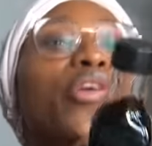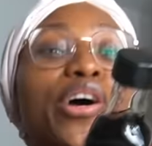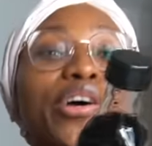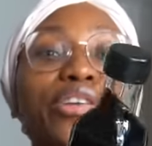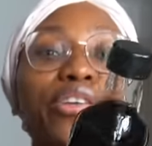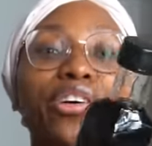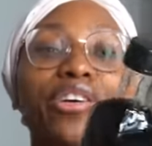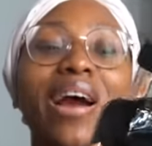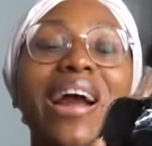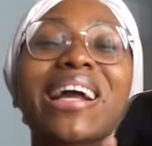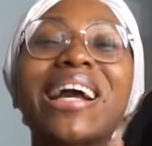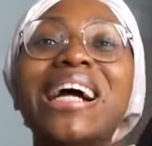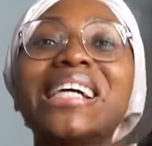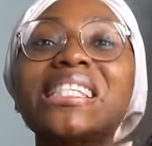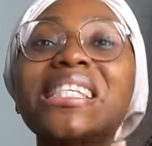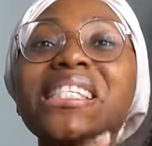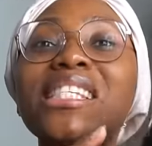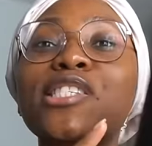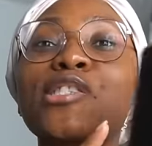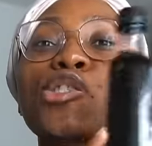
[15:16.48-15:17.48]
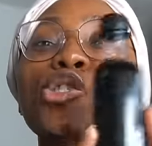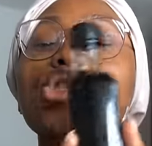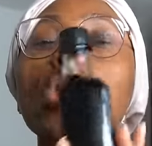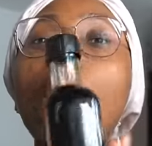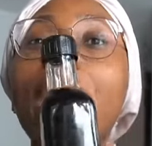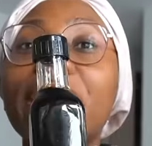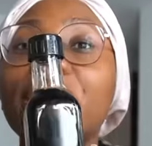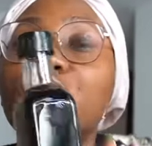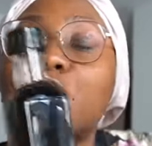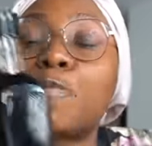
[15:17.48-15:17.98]
going to cry. Guys, this is so
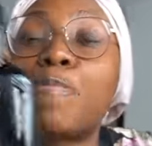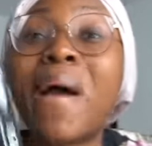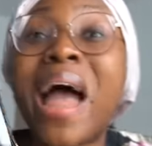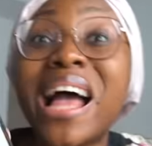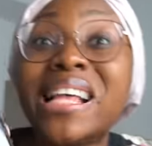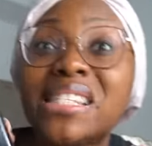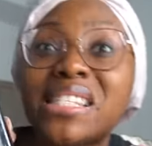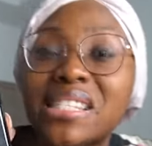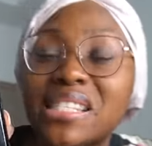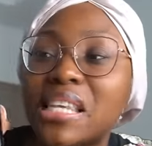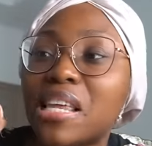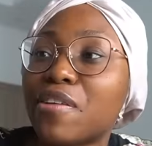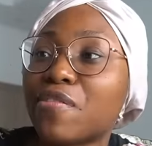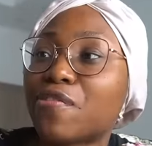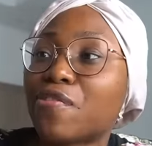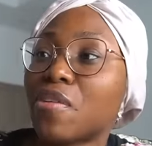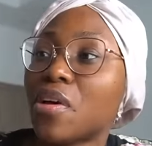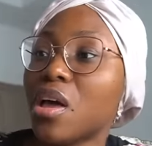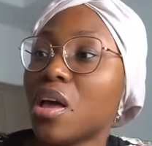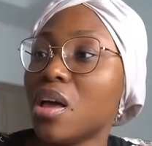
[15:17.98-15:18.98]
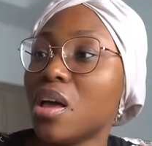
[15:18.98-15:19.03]
expensive.